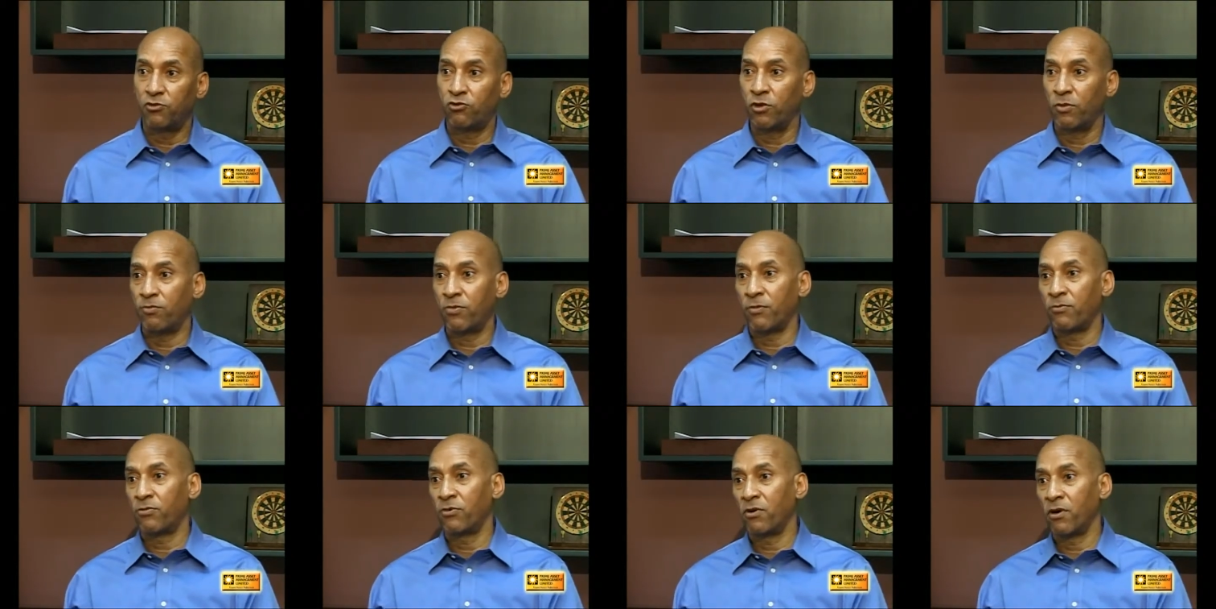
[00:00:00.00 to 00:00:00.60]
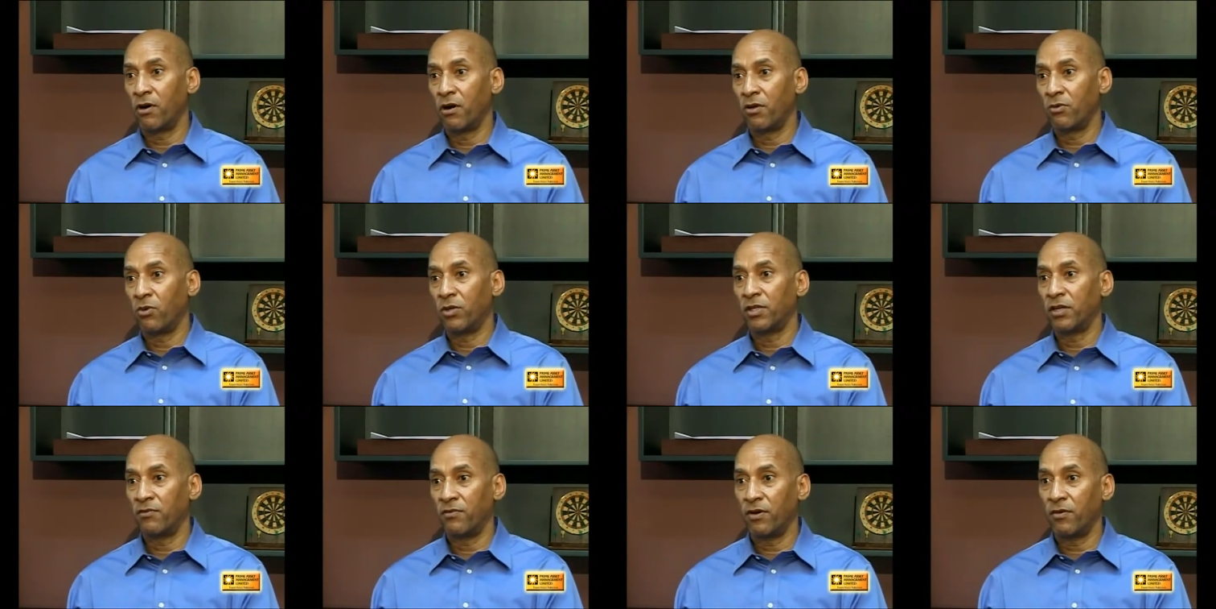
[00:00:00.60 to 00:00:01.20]
trip abroad,
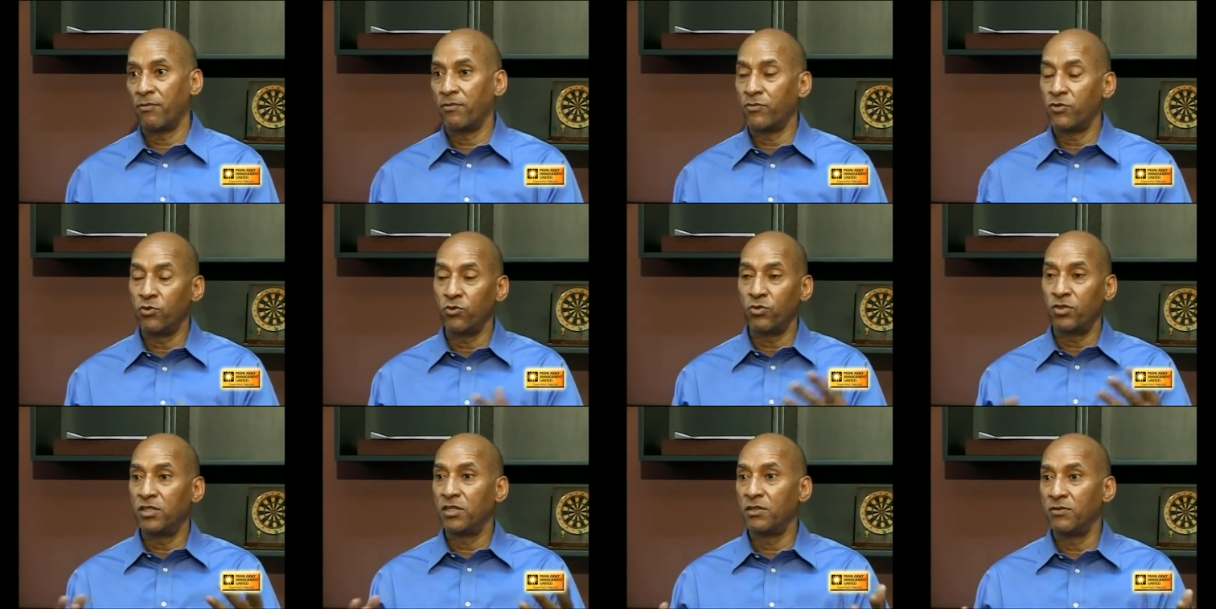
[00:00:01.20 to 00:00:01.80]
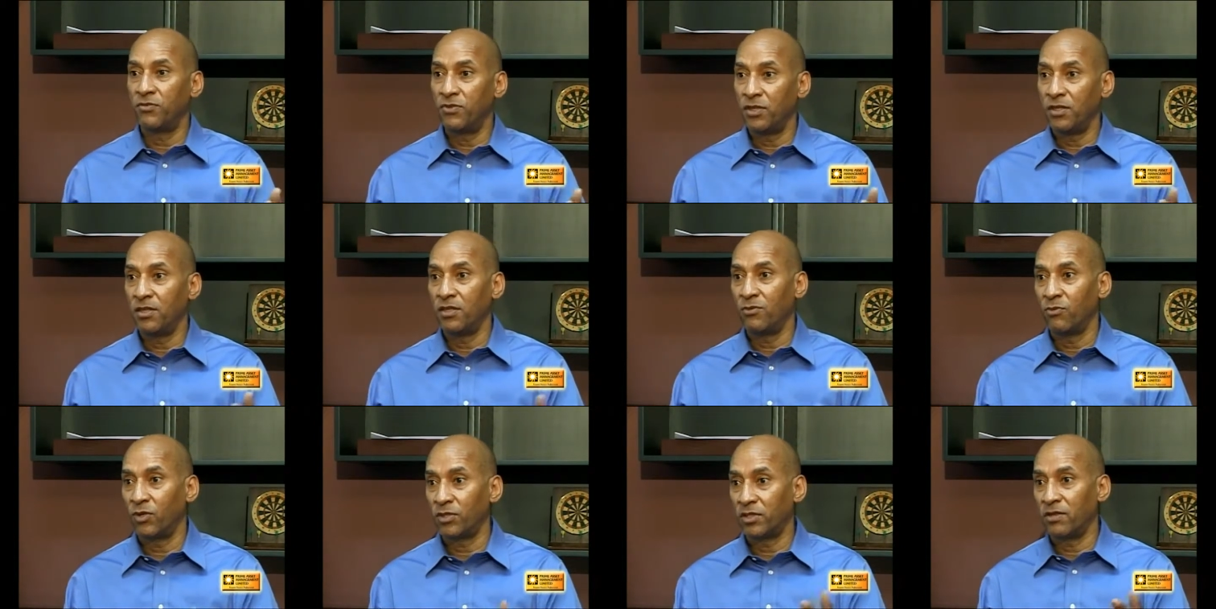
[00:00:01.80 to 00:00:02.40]
whatever, new
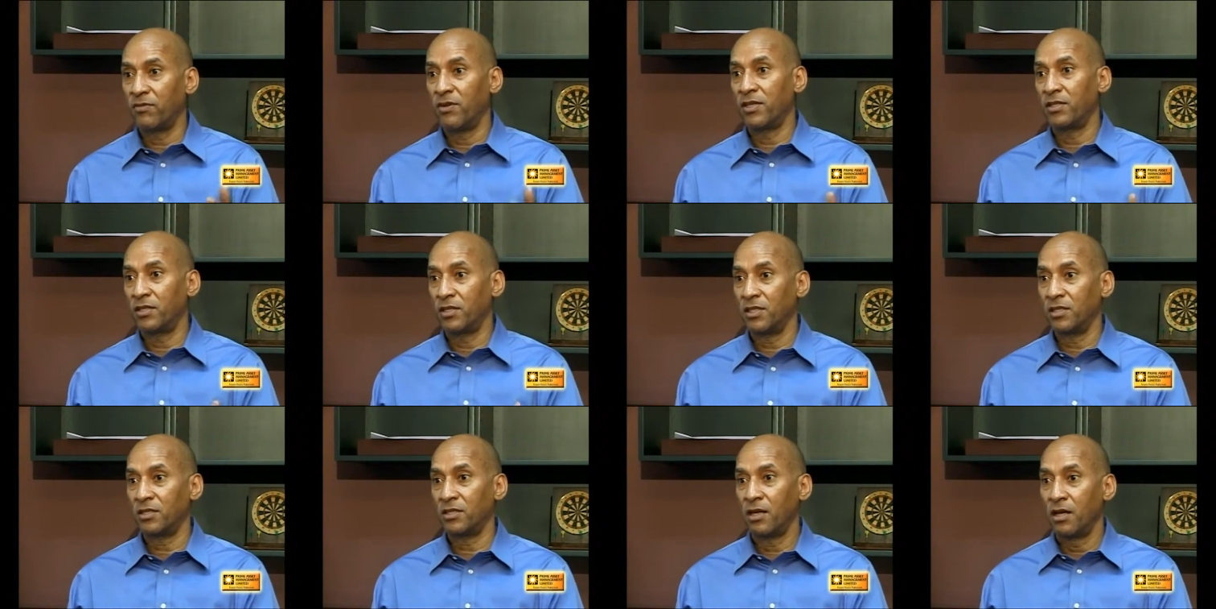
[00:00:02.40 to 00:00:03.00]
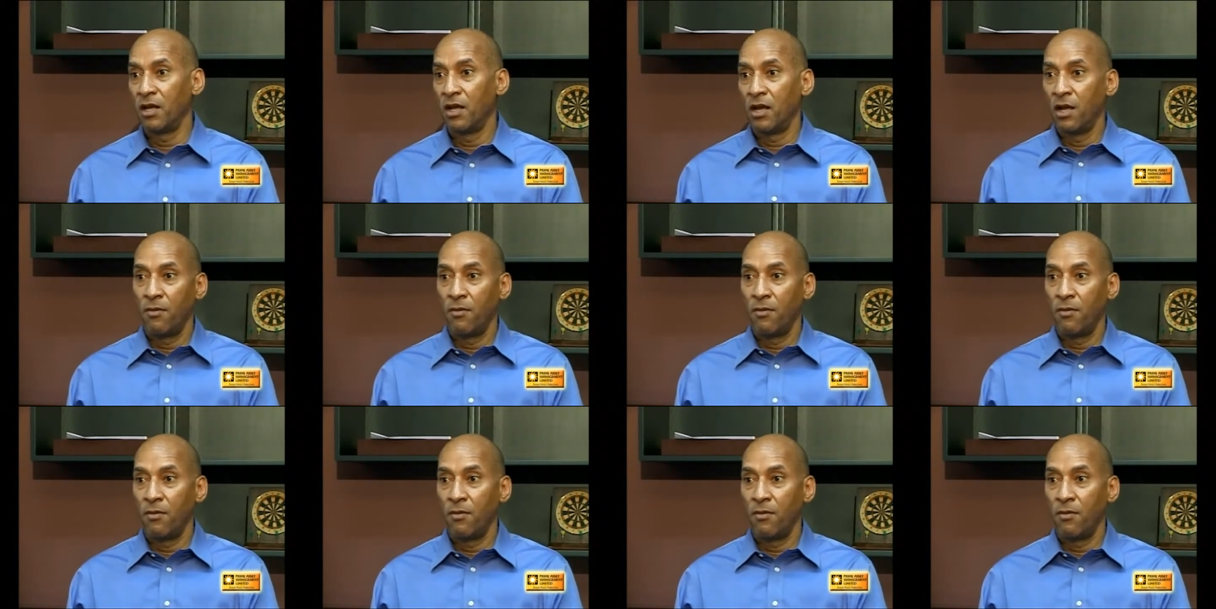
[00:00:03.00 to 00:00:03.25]
TV, whatever it is.